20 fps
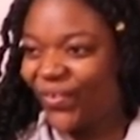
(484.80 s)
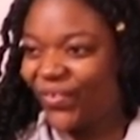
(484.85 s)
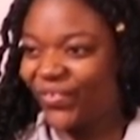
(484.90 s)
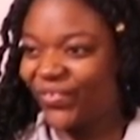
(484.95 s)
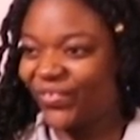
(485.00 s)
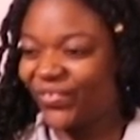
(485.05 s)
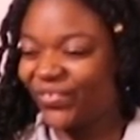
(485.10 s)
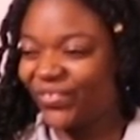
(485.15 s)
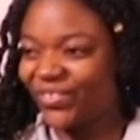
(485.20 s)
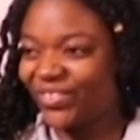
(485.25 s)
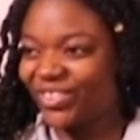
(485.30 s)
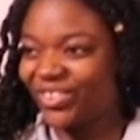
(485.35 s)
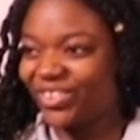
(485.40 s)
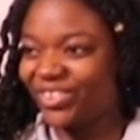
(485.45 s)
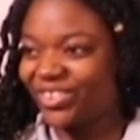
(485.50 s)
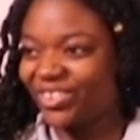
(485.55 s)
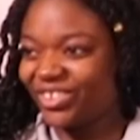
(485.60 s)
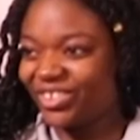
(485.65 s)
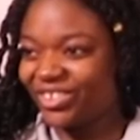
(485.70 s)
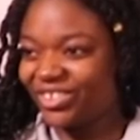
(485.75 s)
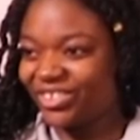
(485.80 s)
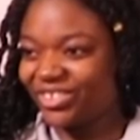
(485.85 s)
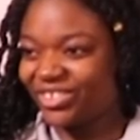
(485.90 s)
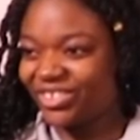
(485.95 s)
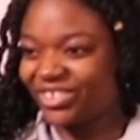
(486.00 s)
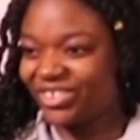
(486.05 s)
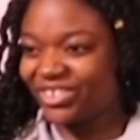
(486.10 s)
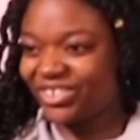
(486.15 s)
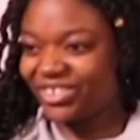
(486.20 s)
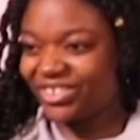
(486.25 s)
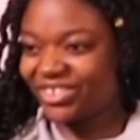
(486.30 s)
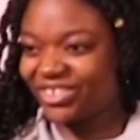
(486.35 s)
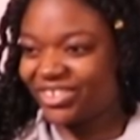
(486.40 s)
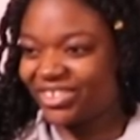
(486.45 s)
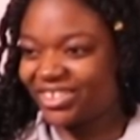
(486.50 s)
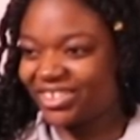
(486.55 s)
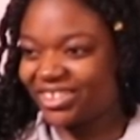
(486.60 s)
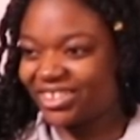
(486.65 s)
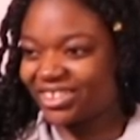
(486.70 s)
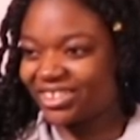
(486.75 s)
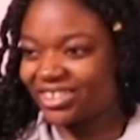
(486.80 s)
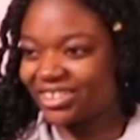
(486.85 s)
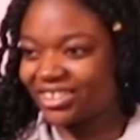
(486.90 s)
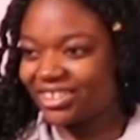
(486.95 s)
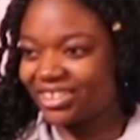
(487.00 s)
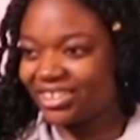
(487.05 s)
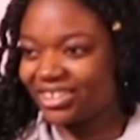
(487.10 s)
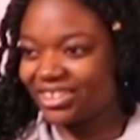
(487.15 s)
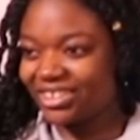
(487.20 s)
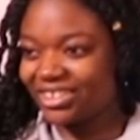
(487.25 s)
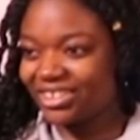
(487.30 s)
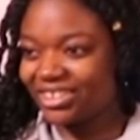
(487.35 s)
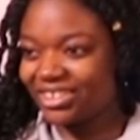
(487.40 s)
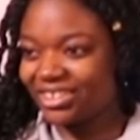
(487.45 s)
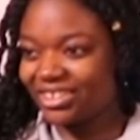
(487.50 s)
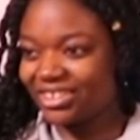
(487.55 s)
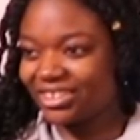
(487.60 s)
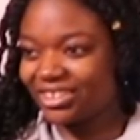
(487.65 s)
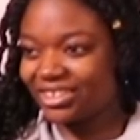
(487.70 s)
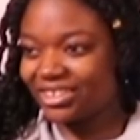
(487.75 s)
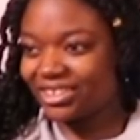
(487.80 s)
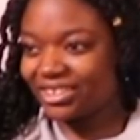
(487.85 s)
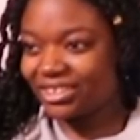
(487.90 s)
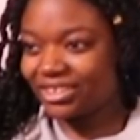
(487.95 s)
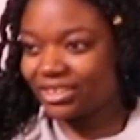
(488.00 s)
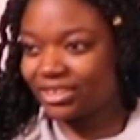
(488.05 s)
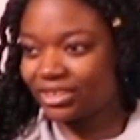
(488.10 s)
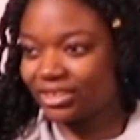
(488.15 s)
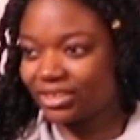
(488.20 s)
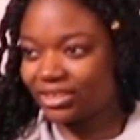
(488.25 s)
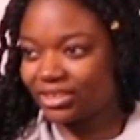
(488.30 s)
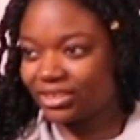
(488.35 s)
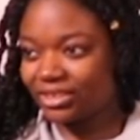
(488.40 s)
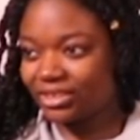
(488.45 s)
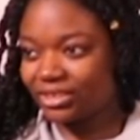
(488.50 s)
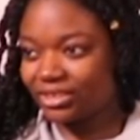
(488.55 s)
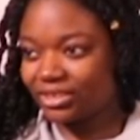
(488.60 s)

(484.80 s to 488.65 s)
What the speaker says: [no speech]